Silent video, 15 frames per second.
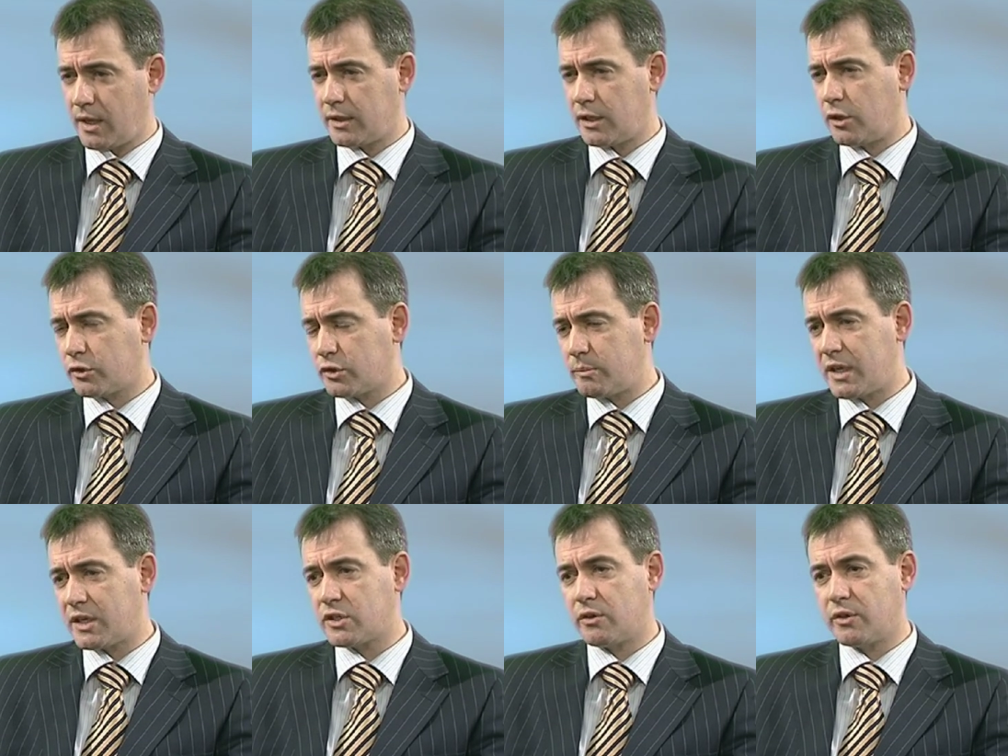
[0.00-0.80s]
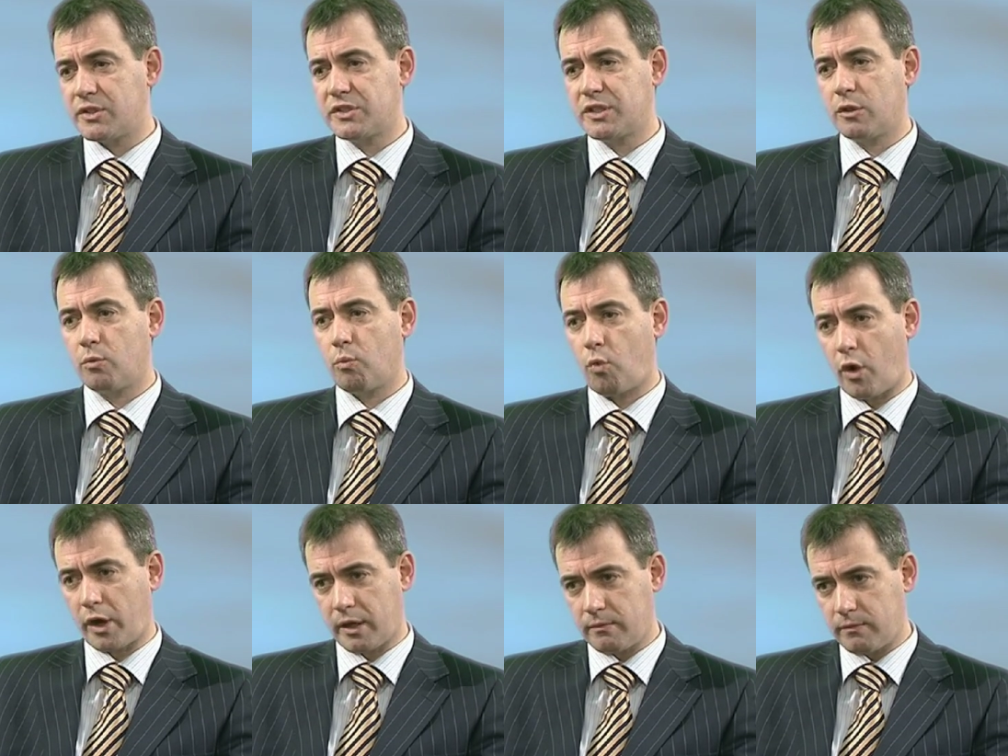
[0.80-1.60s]
They look to make sure it's still
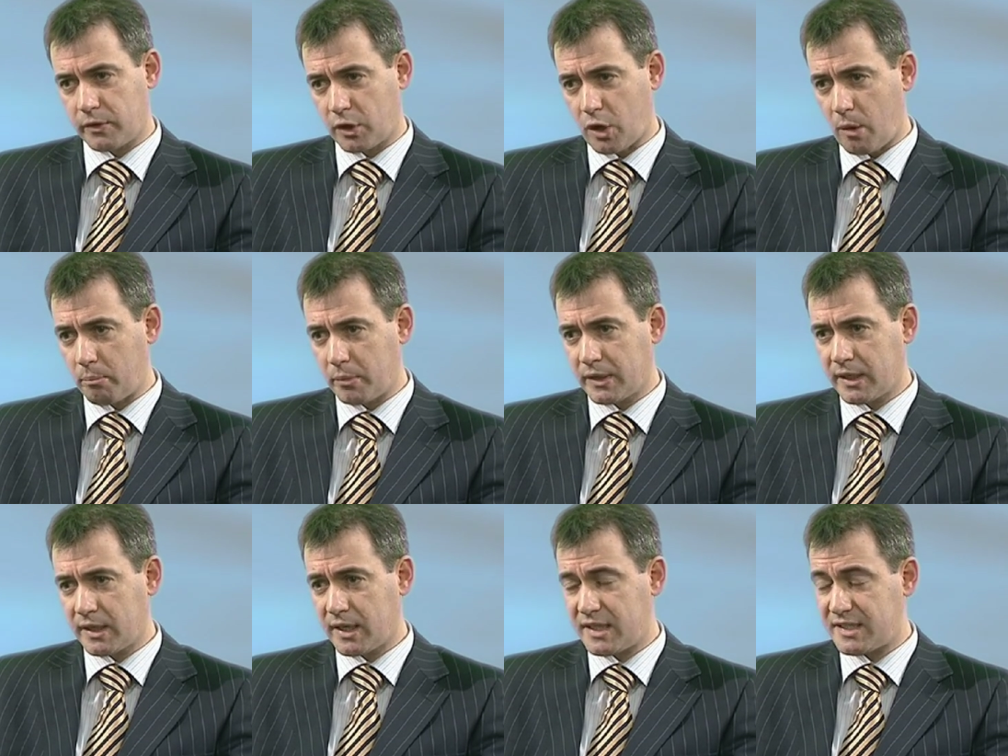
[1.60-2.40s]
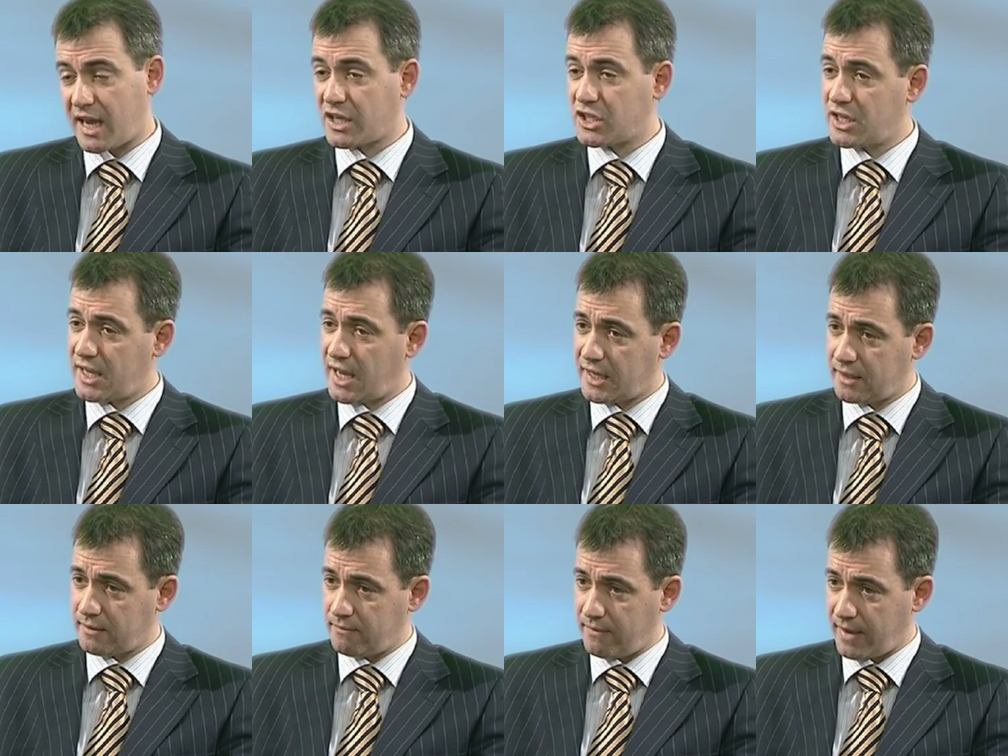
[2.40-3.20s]
working for the company, it's actually
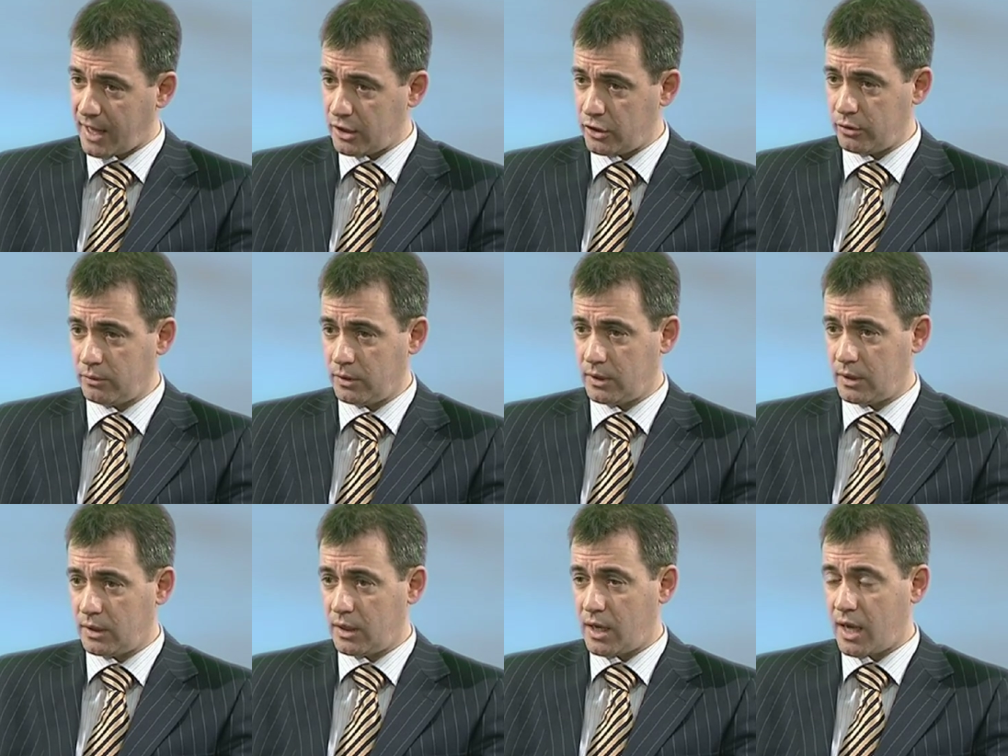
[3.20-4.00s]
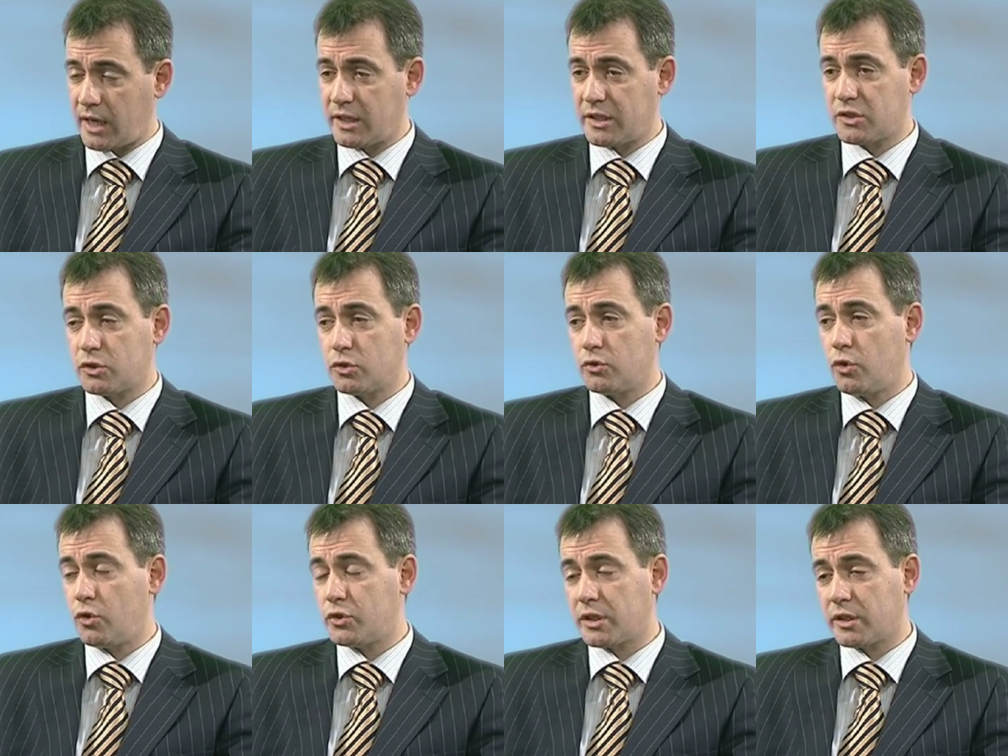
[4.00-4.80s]
adding value, and it's
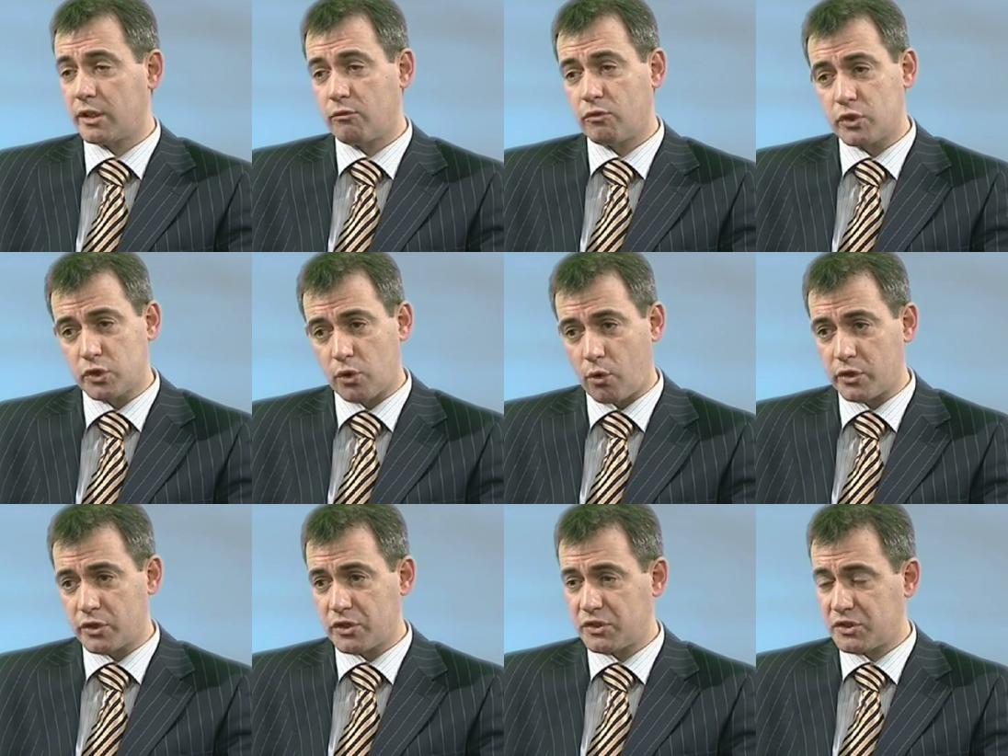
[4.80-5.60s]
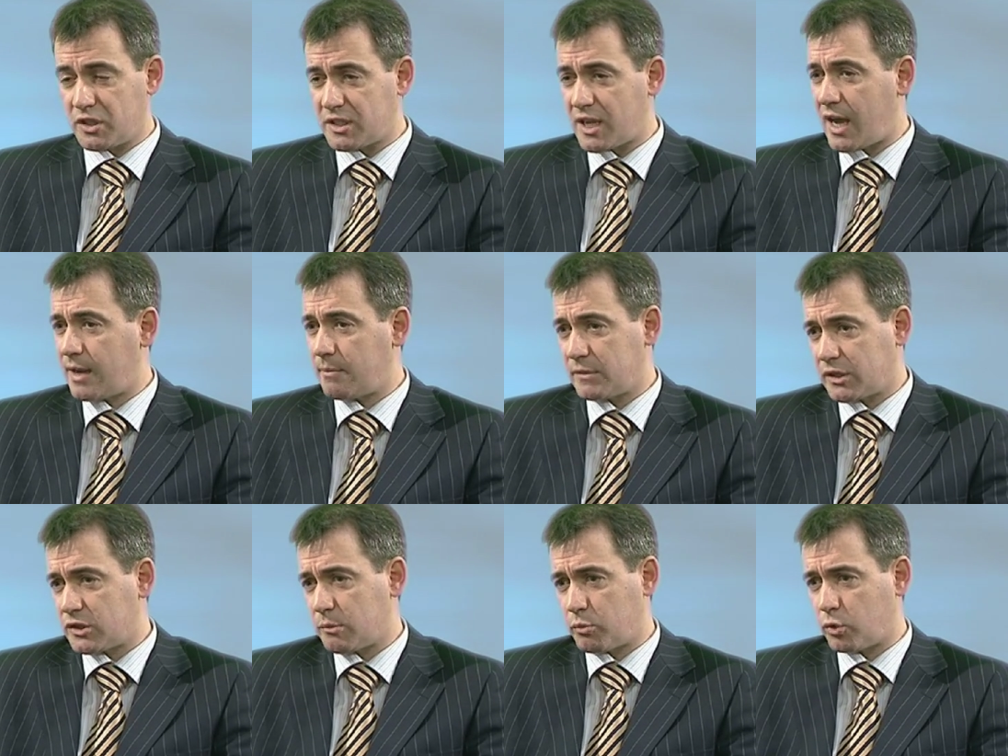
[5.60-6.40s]
using the resources and the time
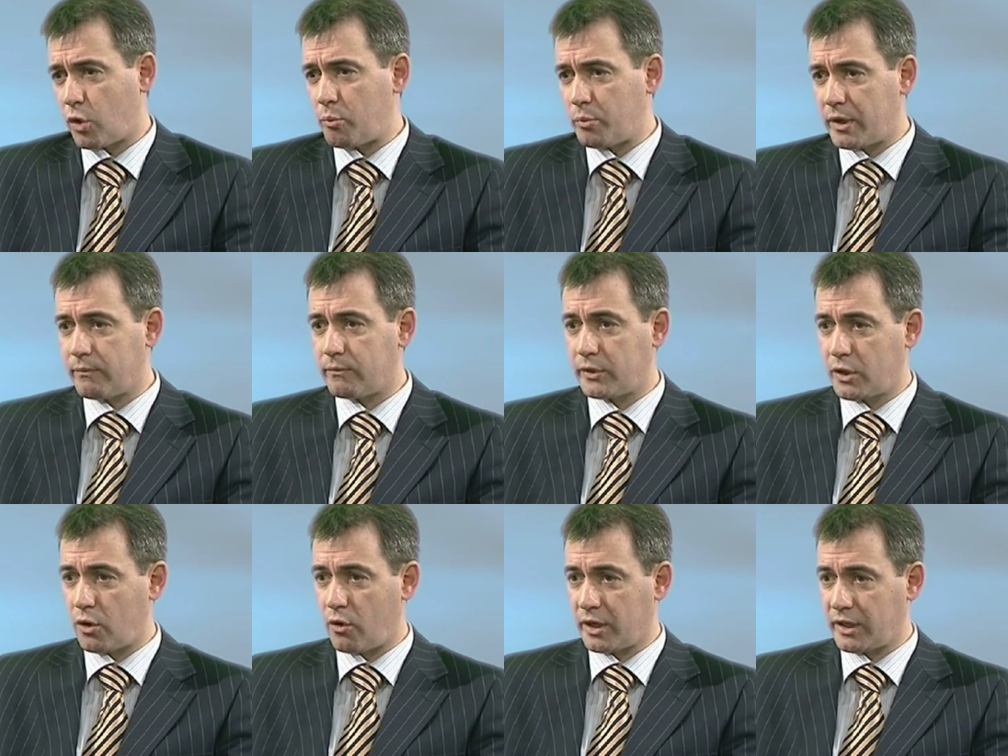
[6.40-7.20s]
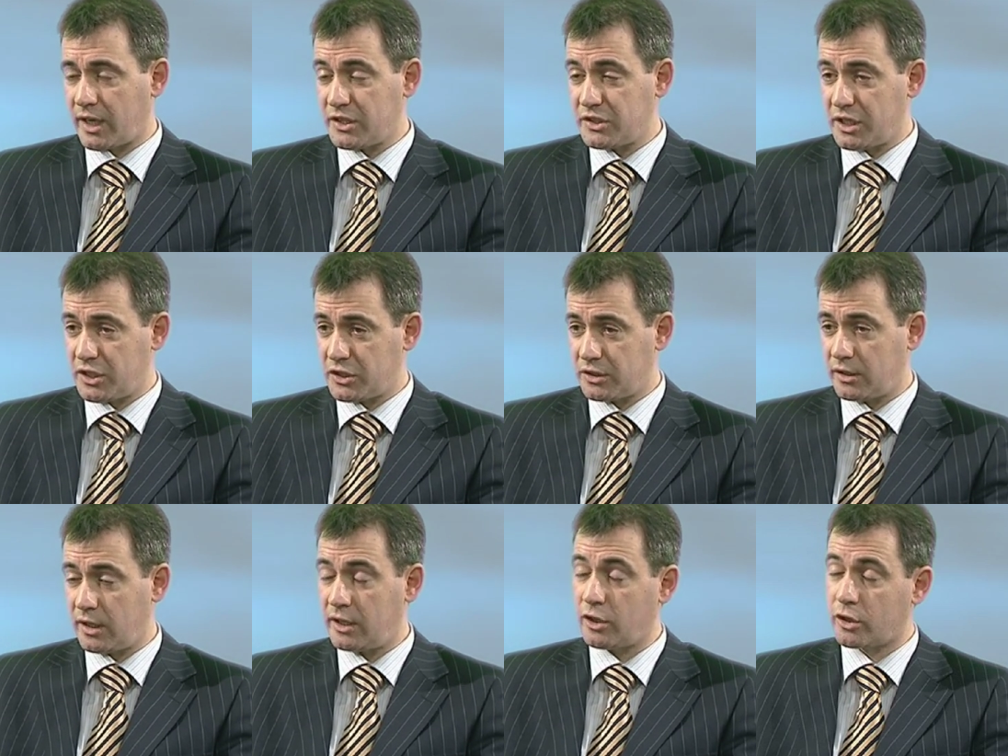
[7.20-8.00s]
that's appropriate for the organisation.
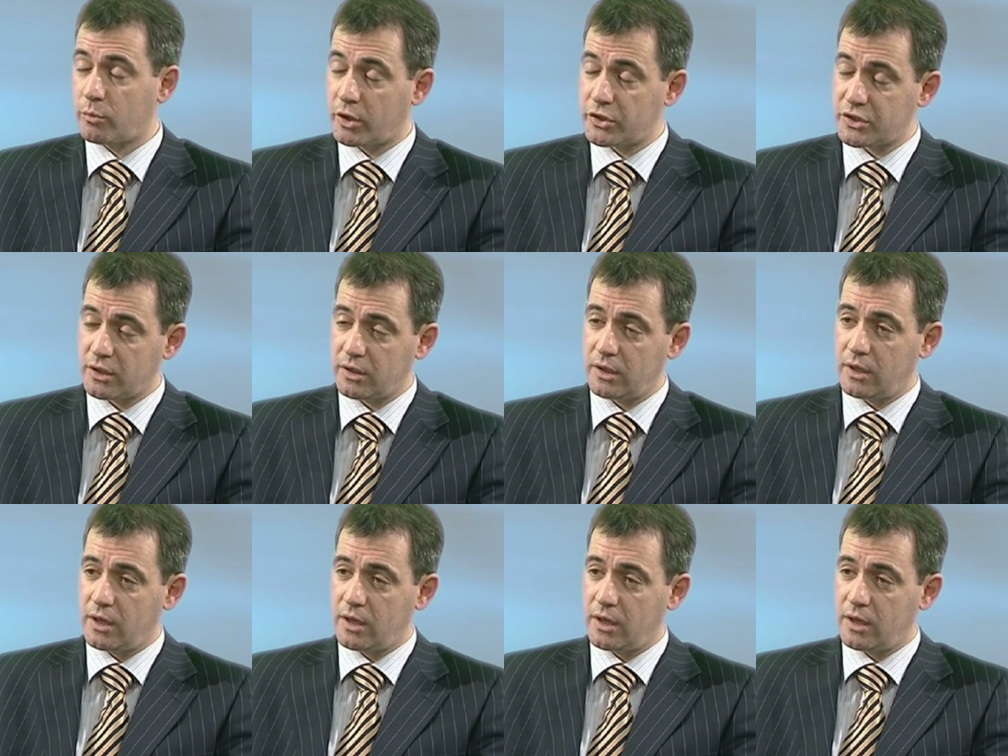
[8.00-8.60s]
In other words,